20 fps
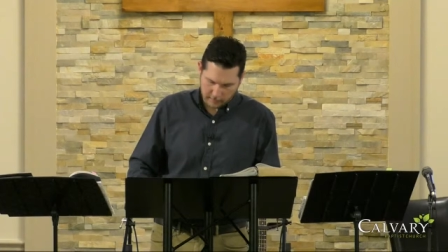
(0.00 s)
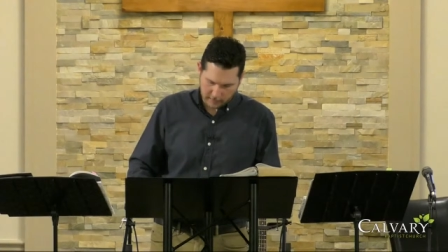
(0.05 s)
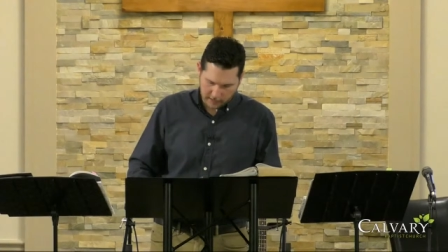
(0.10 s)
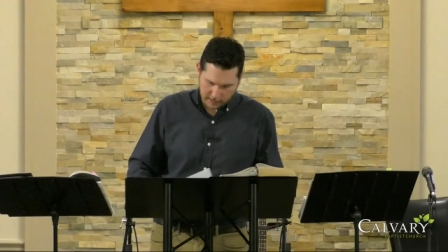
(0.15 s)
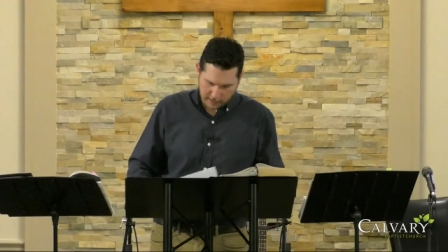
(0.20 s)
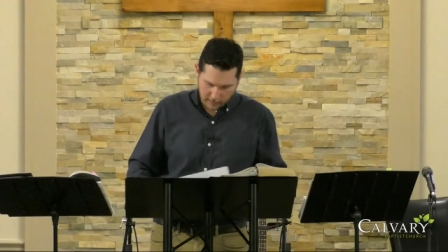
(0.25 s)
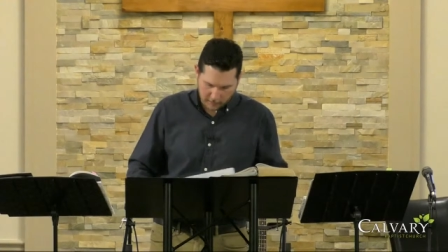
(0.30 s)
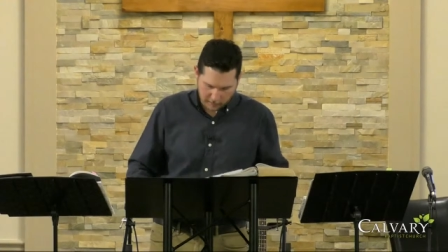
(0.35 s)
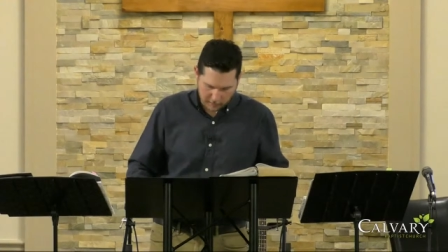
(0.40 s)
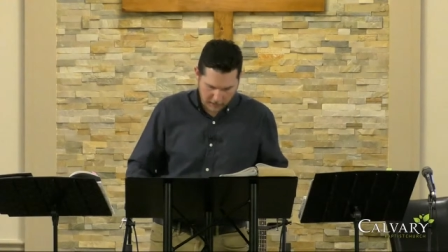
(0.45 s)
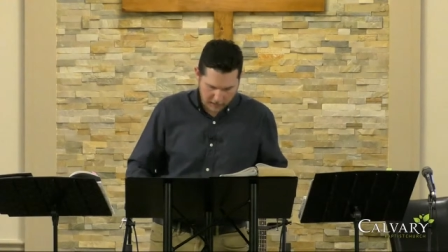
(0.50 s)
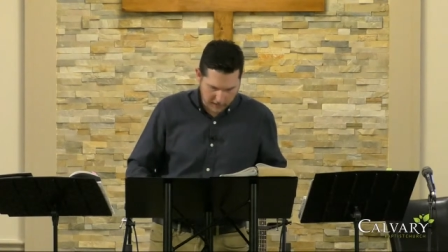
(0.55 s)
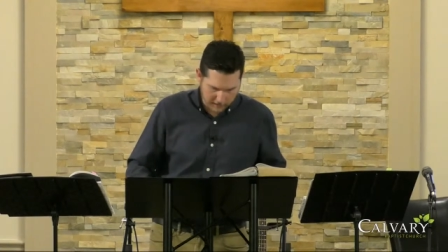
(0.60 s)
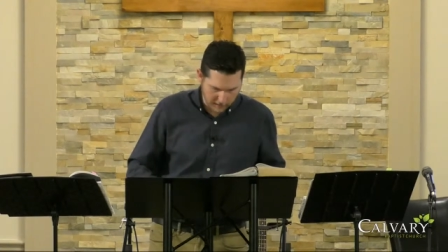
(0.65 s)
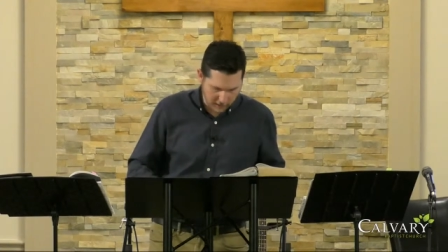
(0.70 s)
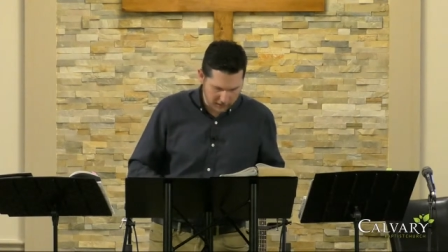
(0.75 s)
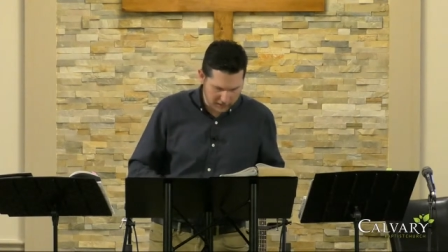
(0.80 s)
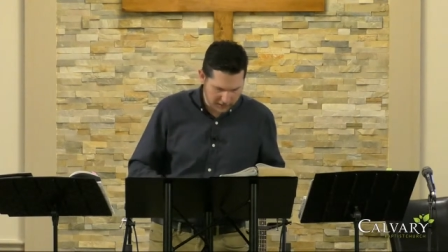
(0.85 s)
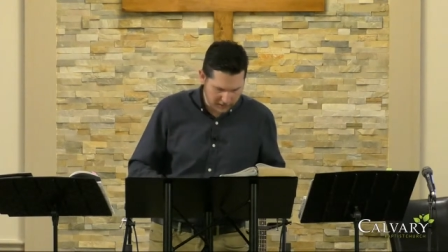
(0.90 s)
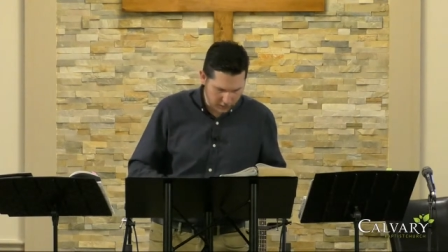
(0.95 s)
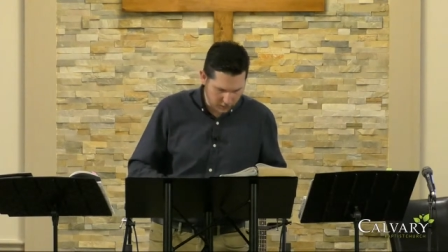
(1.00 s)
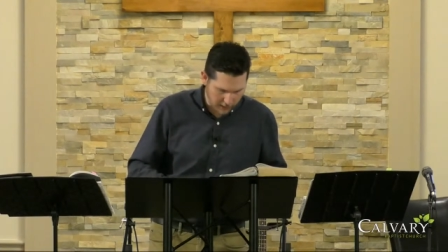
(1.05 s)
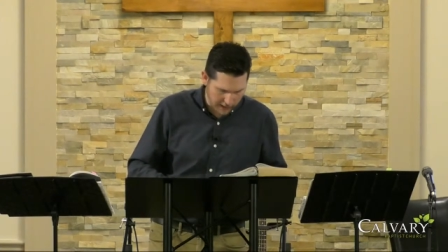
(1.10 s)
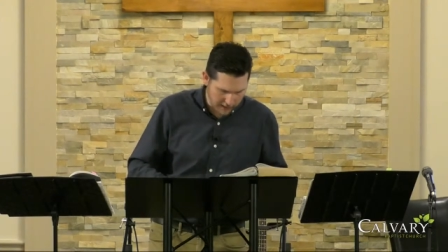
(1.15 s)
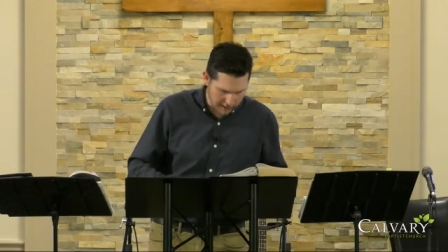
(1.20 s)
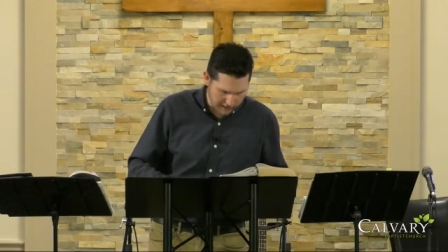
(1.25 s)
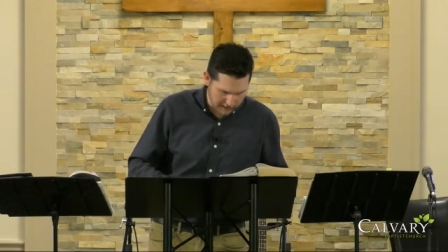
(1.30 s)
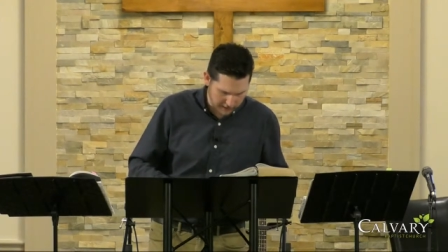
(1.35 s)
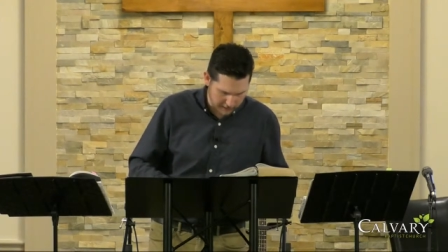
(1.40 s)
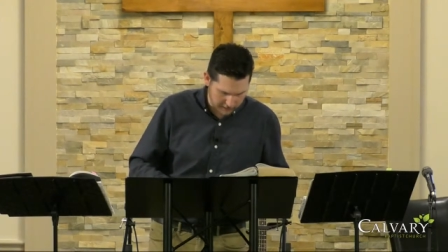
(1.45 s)
And so, first of all,
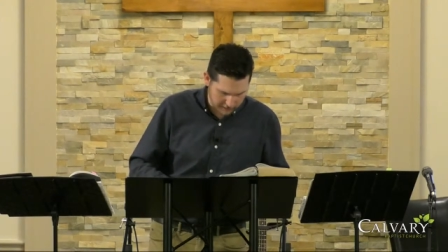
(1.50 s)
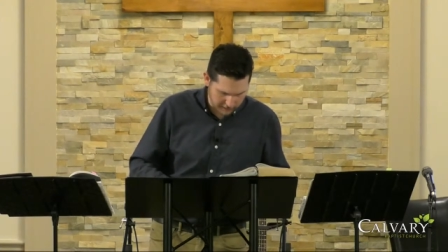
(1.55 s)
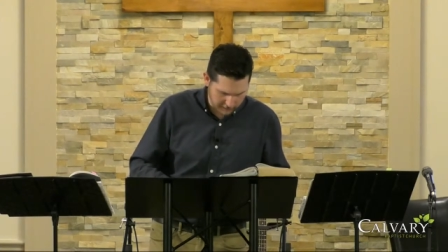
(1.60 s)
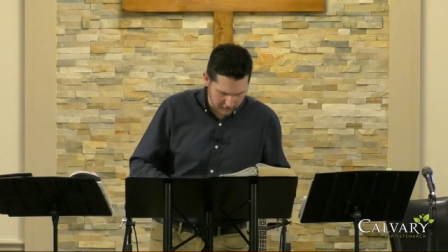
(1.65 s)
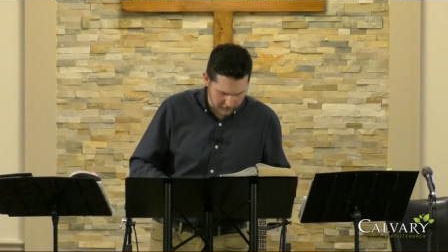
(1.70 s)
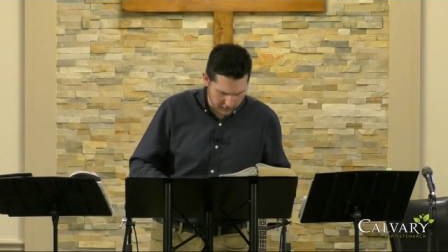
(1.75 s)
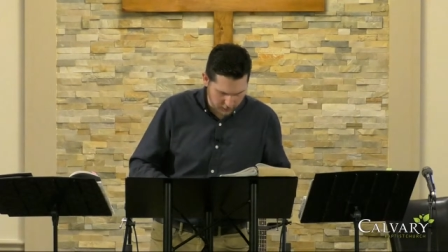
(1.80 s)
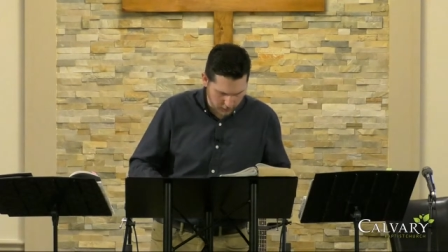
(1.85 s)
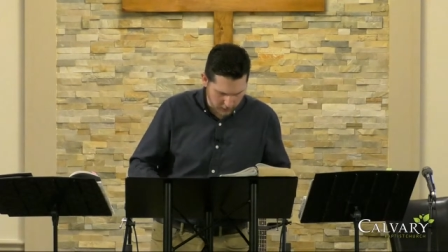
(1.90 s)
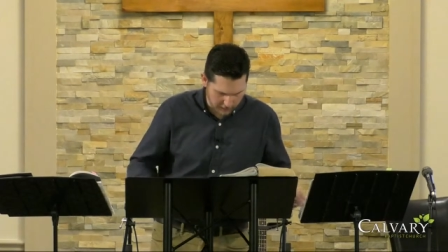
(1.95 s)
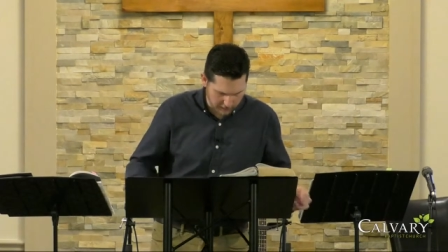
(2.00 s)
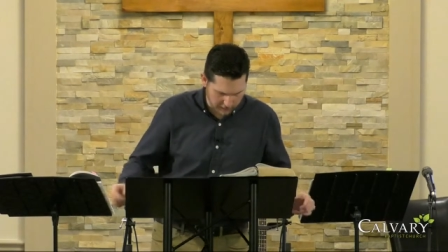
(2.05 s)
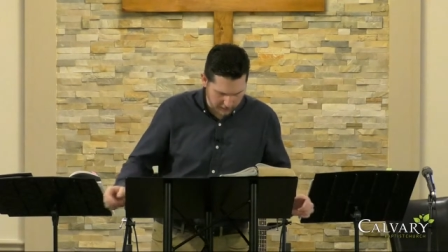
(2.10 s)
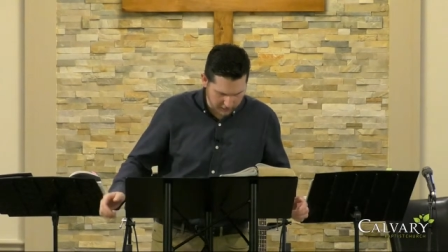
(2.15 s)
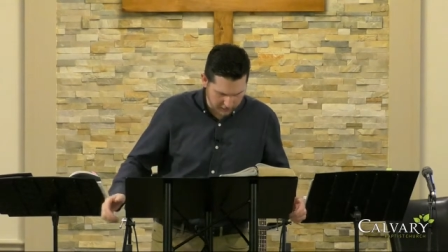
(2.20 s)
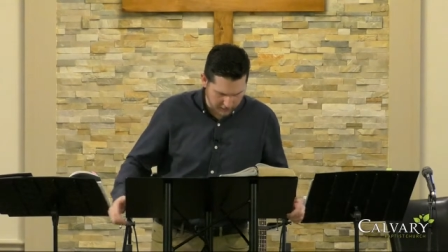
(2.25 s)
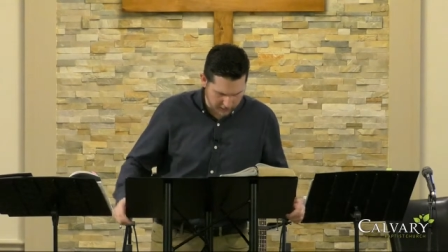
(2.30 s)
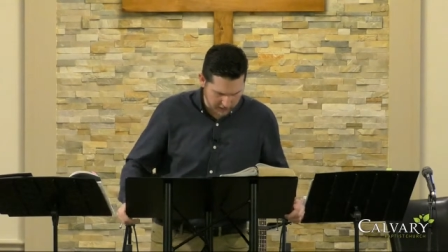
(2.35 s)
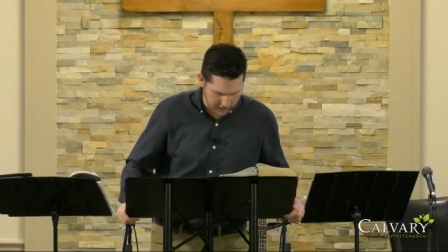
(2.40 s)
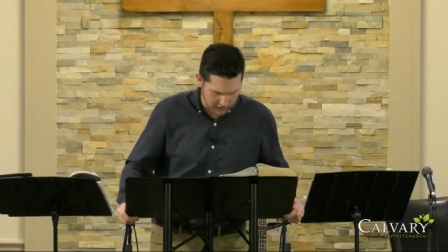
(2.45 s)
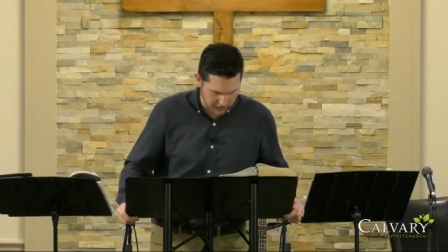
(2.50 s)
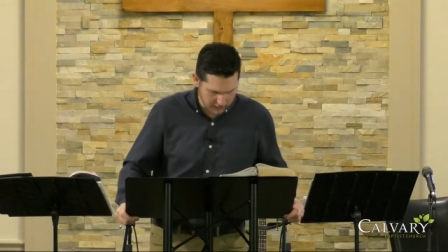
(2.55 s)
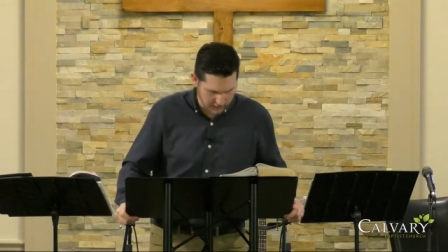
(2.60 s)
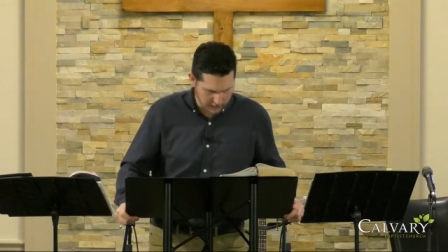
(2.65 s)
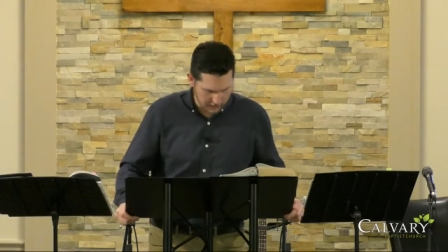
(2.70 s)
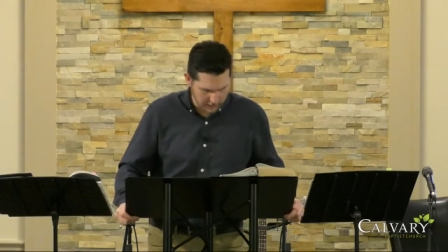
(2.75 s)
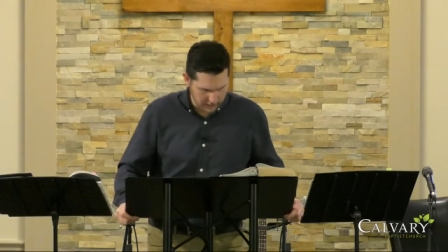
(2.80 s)
strengthen, verse 12 and 13.